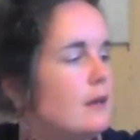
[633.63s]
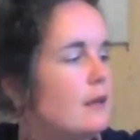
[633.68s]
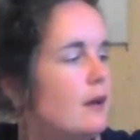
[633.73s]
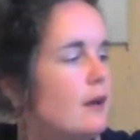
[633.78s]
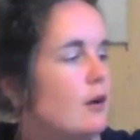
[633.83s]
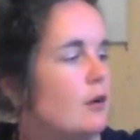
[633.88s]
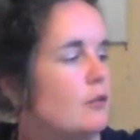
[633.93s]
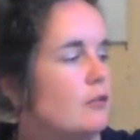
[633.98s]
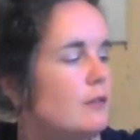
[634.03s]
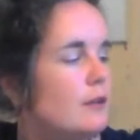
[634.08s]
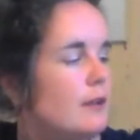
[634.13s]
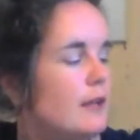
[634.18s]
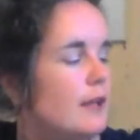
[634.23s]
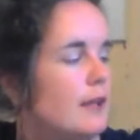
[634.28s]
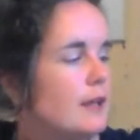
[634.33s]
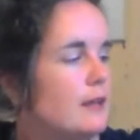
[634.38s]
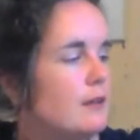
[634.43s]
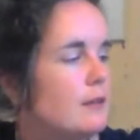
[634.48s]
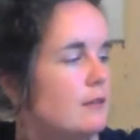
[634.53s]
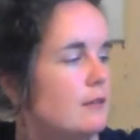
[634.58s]
hopefully
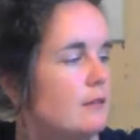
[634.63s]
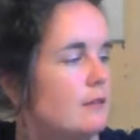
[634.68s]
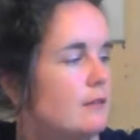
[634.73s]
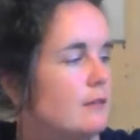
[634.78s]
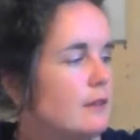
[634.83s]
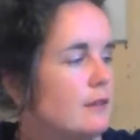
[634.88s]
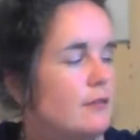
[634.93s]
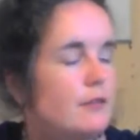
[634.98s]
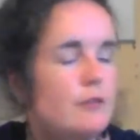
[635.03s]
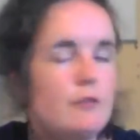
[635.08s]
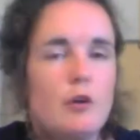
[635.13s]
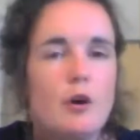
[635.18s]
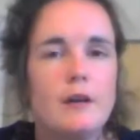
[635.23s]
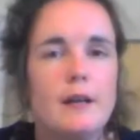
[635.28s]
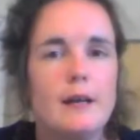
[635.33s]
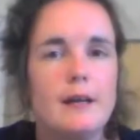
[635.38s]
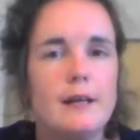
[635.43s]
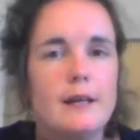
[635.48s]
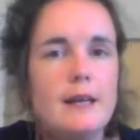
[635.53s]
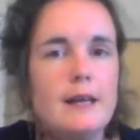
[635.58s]
they can, if you've got an
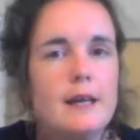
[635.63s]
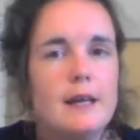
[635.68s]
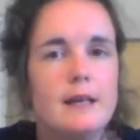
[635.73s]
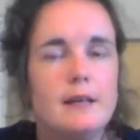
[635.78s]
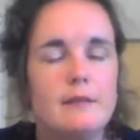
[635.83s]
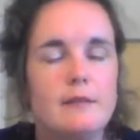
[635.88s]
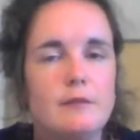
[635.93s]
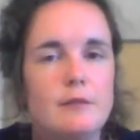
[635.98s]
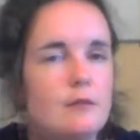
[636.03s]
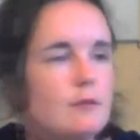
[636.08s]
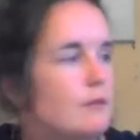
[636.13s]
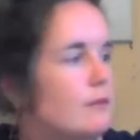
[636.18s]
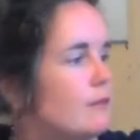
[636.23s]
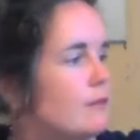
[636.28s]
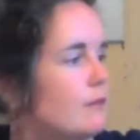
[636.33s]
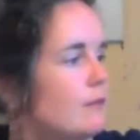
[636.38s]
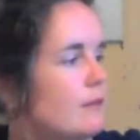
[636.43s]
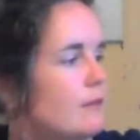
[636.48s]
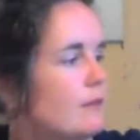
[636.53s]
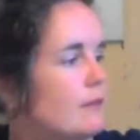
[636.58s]
idea,
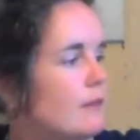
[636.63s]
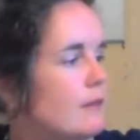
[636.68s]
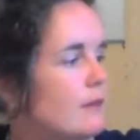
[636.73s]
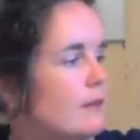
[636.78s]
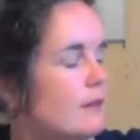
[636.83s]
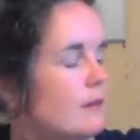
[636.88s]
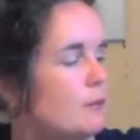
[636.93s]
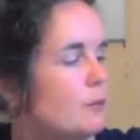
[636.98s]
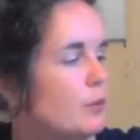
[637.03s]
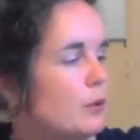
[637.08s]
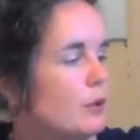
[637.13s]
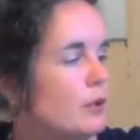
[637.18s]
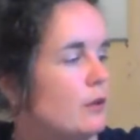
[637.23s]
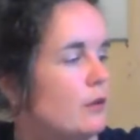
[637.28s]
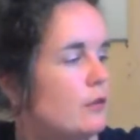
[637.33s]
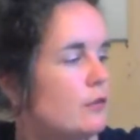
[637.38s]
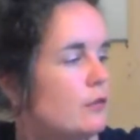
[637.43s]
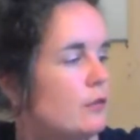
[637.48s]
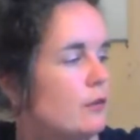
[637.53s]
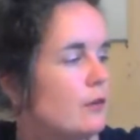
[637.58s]
but you're
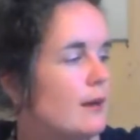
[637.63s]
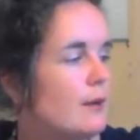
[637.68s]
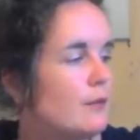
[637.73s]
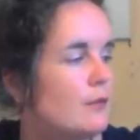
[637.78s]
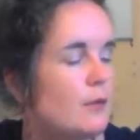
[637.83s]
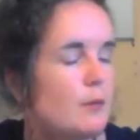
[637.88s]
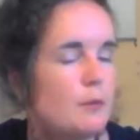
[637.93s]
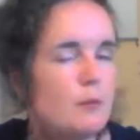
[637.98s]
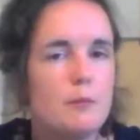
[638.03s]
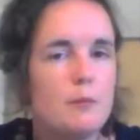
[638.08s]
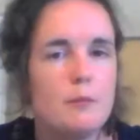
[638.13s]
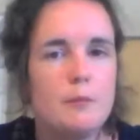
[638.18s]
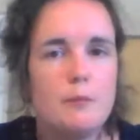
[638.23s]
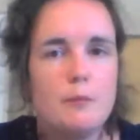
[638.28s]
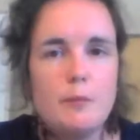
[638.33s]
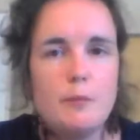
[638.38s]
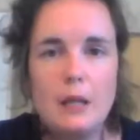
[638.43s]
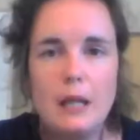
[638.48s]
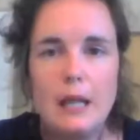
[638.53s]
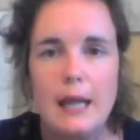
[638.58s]
not sure how to
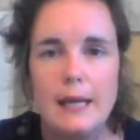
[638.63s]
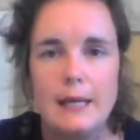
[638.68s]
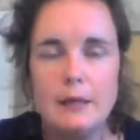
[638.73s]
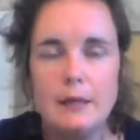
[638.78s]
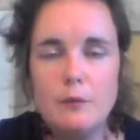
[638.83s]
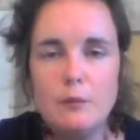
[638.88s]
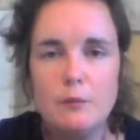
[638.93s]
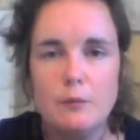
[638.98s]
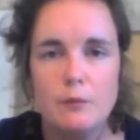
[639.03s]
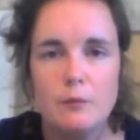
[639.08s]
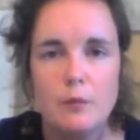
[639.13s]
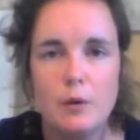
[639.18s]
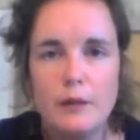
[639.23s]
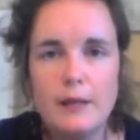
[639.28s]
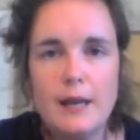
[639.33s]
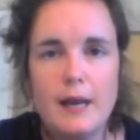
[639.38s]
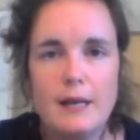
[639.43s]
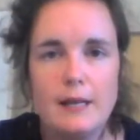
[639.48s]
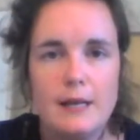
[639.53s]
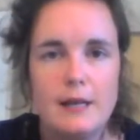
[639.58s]
play what
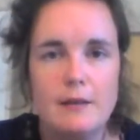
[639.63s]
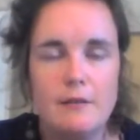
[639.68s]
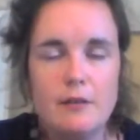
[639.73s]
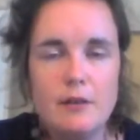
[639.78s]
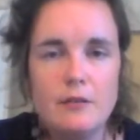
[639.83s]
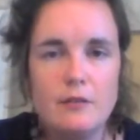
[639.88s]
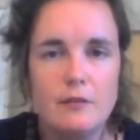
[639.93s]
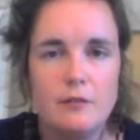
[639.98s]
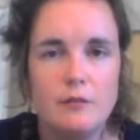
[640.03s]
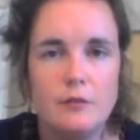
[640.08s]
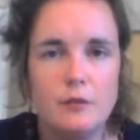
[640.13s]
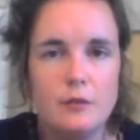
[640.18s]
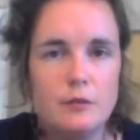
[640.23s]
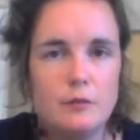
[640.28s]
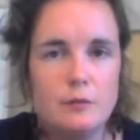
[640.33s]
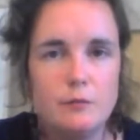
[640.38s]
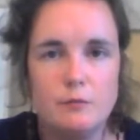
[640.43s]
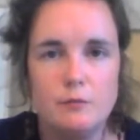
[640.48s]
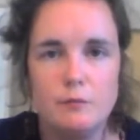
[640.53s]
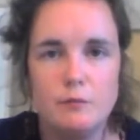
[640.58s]
the idea is, if
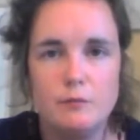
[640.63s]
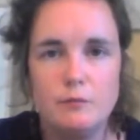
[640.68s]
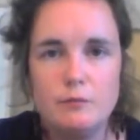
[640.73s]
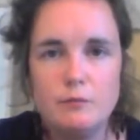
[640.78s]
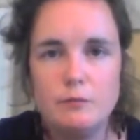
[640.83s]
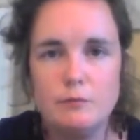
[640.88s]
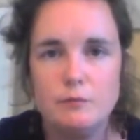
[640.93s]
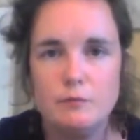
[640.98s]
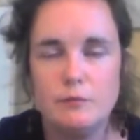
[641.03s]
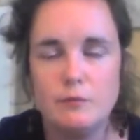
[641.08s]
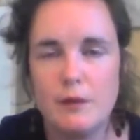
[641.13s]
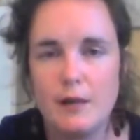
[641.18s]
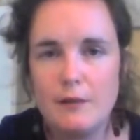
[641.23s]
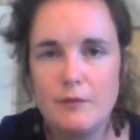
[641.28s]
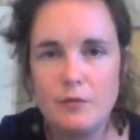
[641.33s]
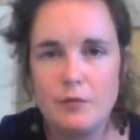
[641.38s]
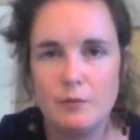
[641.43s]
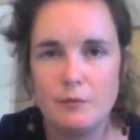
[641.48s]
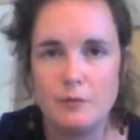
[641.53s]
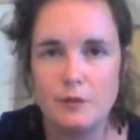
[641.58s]
you
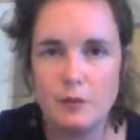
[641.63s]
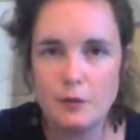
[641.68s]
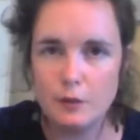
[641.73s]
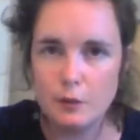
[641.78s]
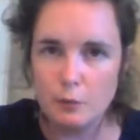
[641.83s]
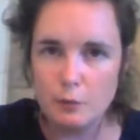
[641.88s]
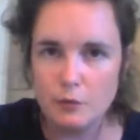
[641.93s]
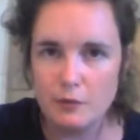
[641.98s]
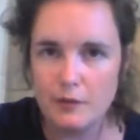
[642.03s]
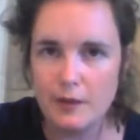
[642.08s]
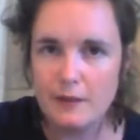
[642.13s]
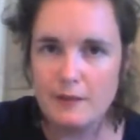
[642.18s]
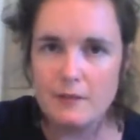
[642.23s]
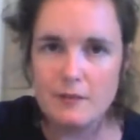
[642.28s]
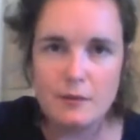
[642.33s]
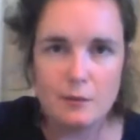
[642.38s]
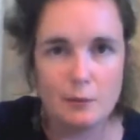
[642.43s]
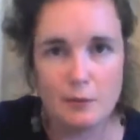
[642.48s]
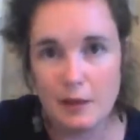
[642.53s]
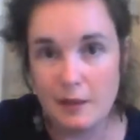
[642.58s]
have something you can present
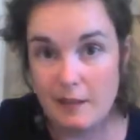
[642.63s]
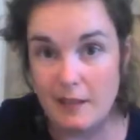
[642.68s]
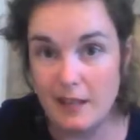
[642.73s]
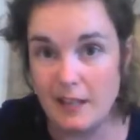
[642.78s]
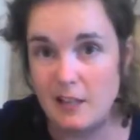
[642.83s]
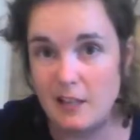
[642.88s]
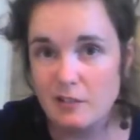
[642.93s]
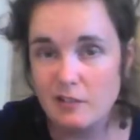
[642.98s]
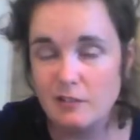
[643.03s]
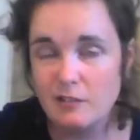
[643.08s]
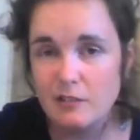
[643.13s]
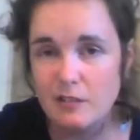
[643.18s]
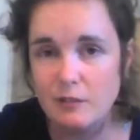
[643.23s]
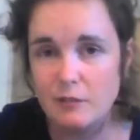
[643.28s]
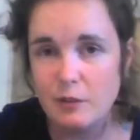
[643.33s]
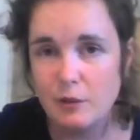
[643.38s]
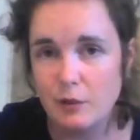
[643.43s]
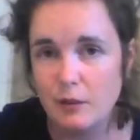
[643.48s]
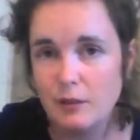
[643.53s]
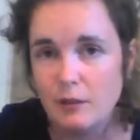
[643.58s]
to them, then they can,
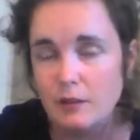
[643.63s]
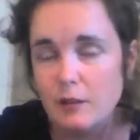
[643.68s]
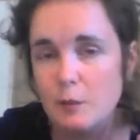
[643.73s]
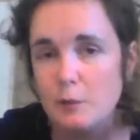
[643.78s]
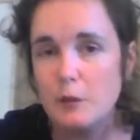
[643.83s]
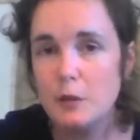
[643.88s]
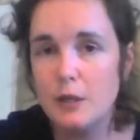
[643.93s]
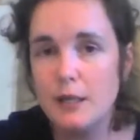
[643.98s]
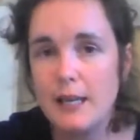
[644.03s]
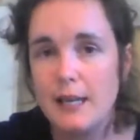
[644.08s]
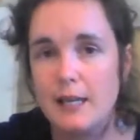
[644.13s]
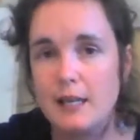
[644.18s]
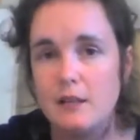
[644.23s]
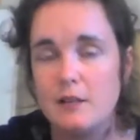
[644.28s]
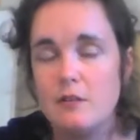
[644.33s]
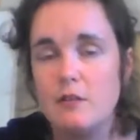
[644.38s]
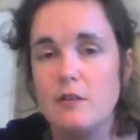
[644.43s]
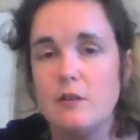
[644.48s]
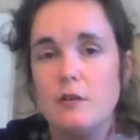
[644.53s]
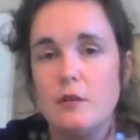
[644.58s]
if you can communicate
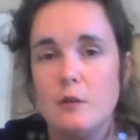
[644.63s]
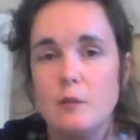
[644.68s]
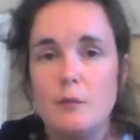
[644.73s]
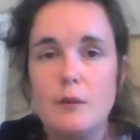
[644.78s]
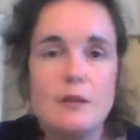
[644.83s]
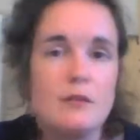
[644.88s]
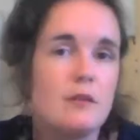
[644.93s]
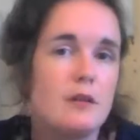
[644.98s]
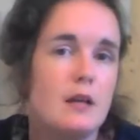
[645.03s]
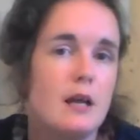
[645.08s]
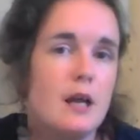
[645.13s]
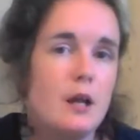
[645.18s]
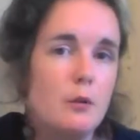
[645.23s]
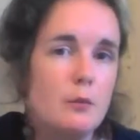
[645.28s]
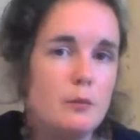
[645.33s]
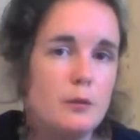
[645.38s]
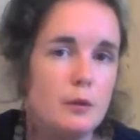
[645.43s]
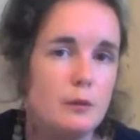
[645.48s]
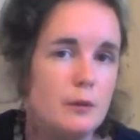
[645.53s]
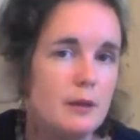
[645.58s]
it to them, that's going to
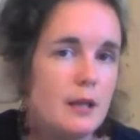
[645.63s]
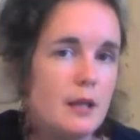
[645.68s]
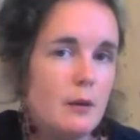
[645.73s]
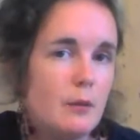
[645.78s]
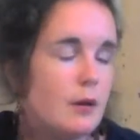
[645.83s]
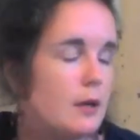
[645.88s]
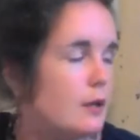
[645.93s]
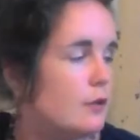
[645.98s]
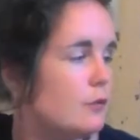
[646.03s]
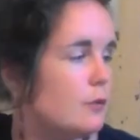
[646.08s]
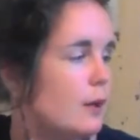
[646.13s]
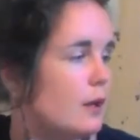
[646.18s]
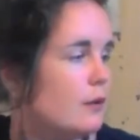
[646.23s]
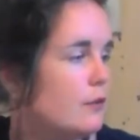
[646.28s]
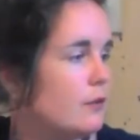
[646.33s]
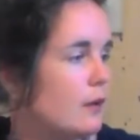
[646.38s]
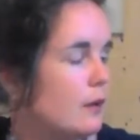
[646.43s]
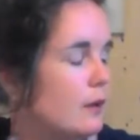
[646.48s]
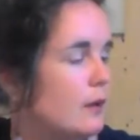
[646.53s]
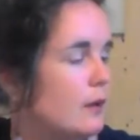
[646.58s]
help you in that way as well. So